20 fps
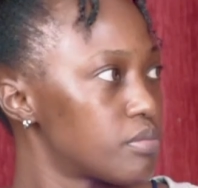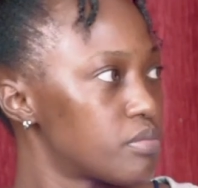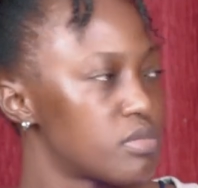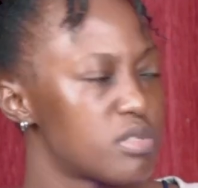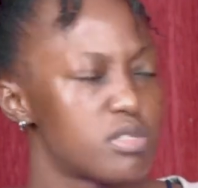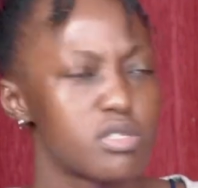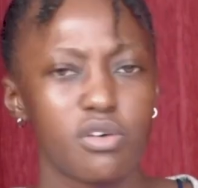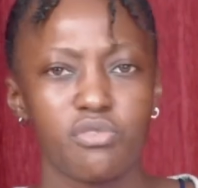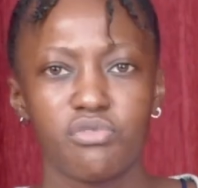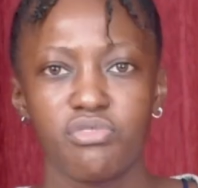it's
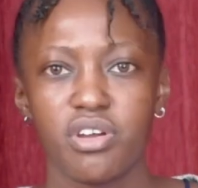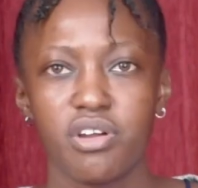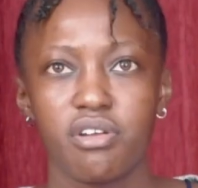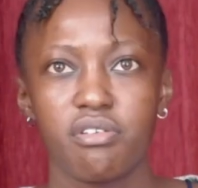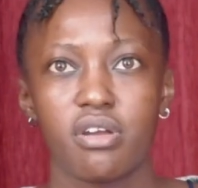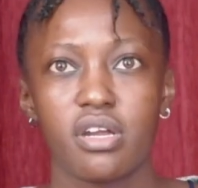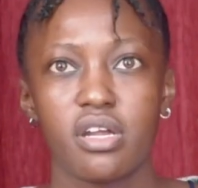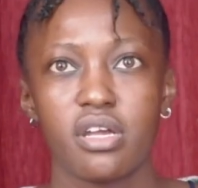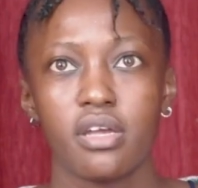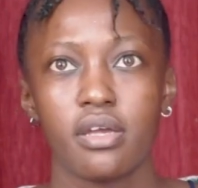a
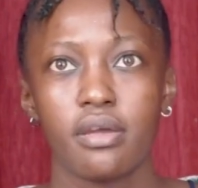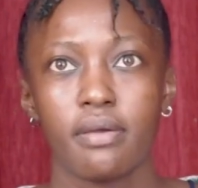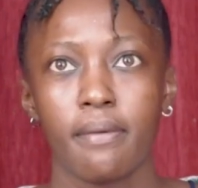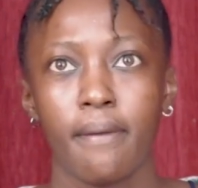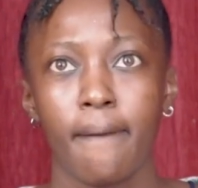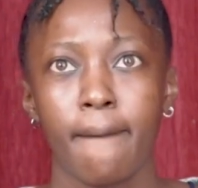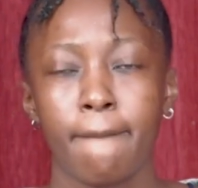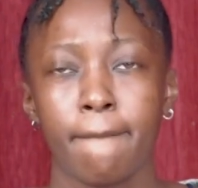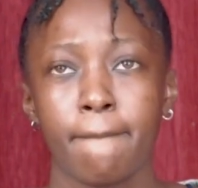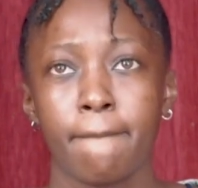very
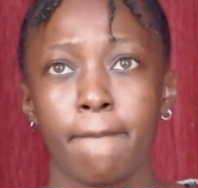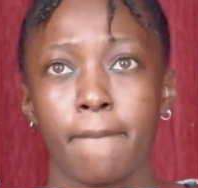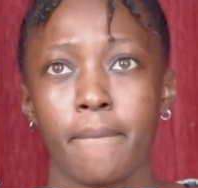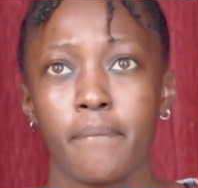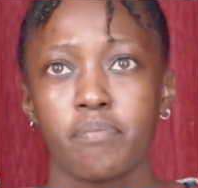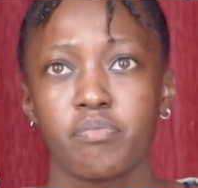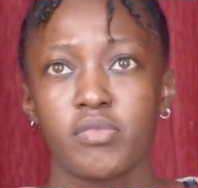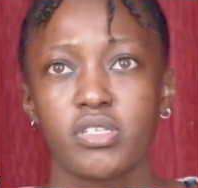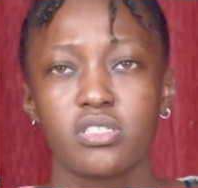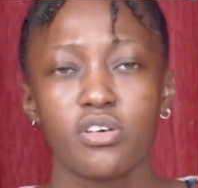
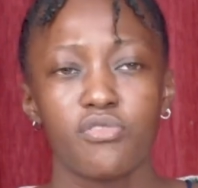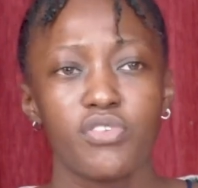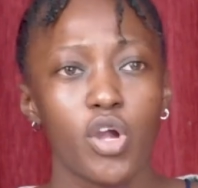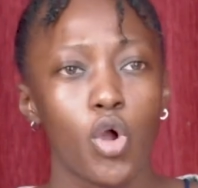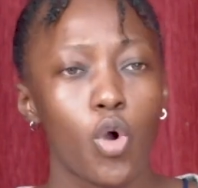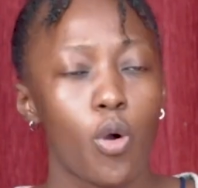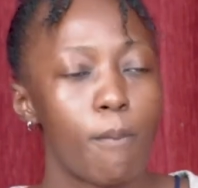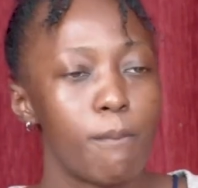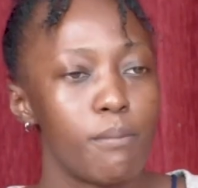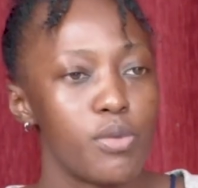
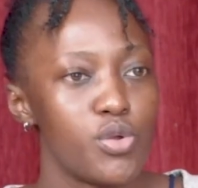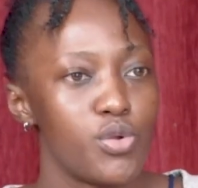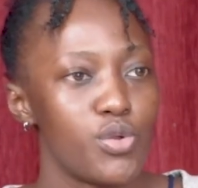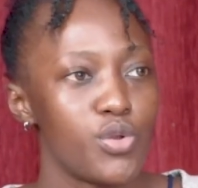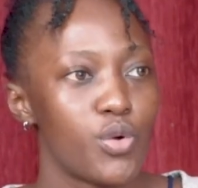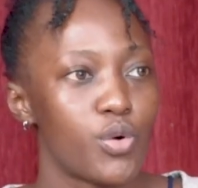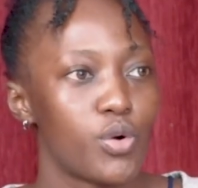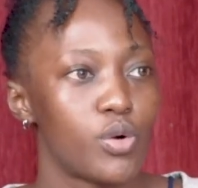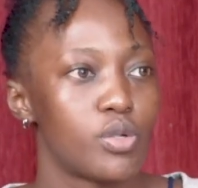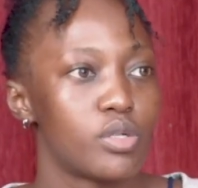
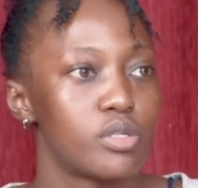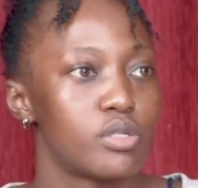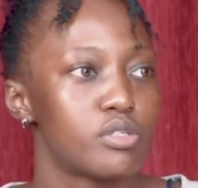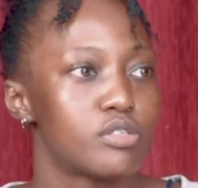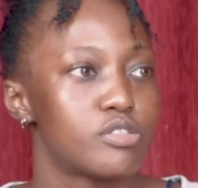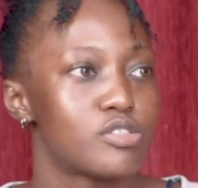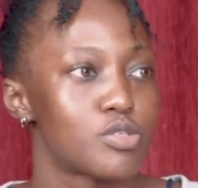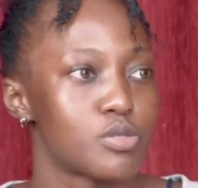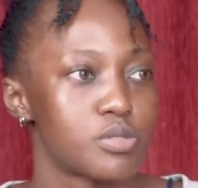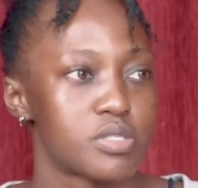communal
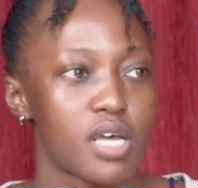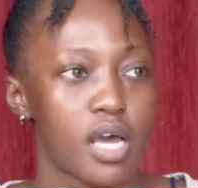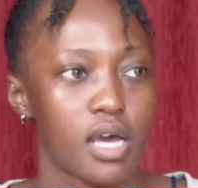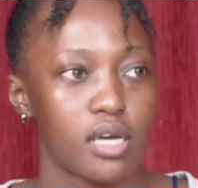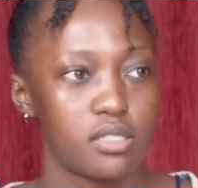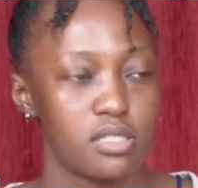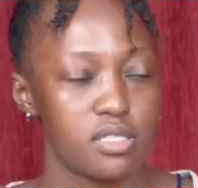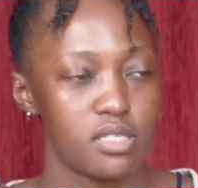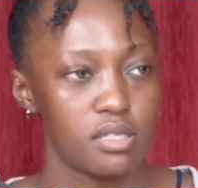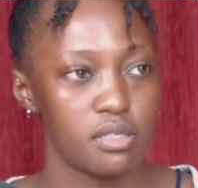
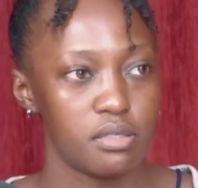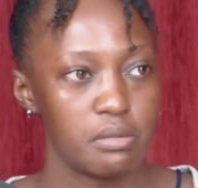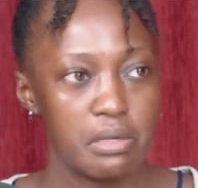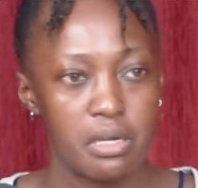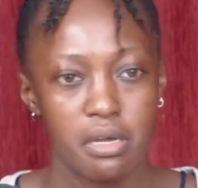society.